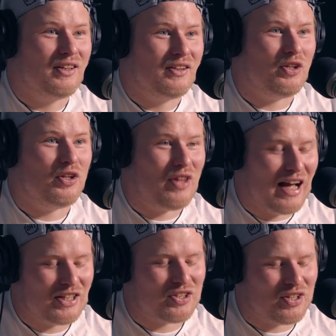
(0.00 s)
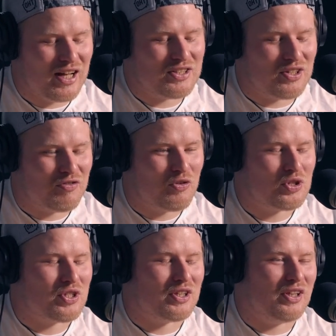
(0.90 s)
That's
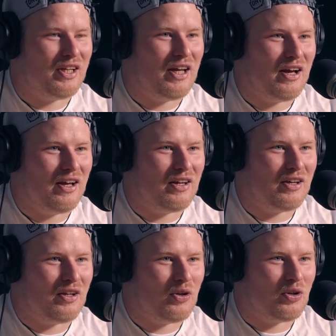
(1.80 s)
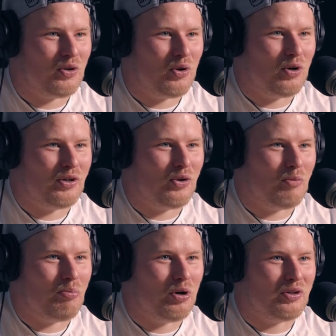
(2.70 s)
unfortunately
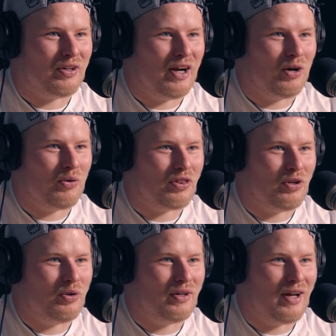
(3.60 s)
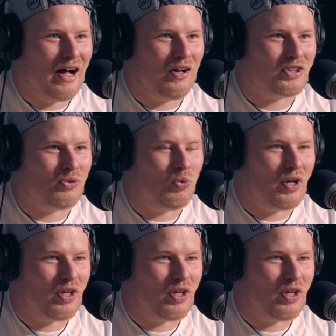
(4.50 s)
your burden there with you and Alex and Woody.